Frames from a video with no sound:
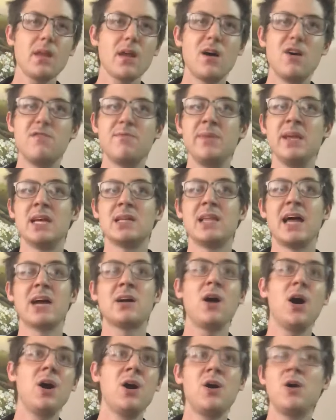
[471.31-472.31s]
of being
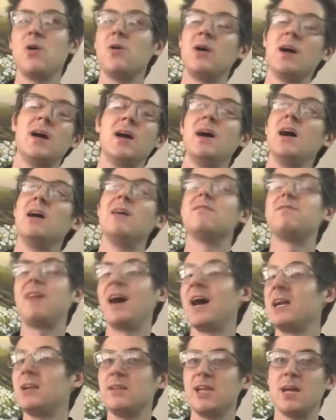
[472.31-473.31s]
like, oh,
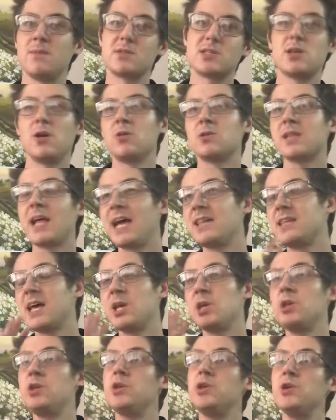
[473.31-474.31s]
finally, I'm so glad
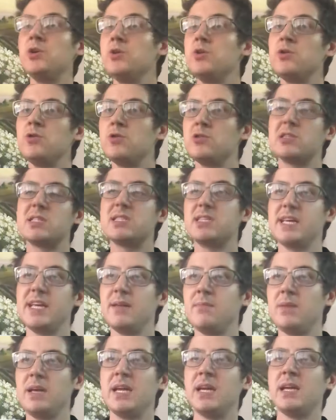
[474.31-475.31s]
that you
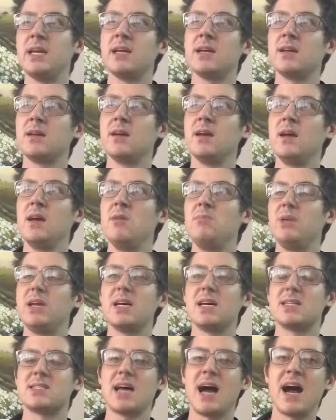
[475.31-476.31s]
see me
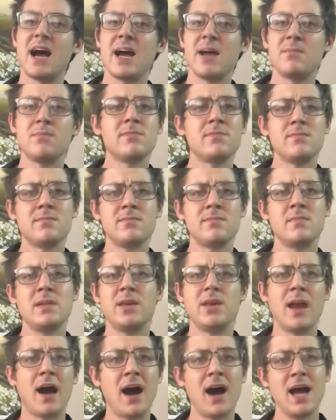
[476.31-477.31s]
because I'm
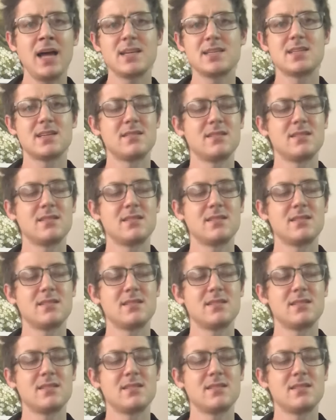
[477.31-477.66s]
not.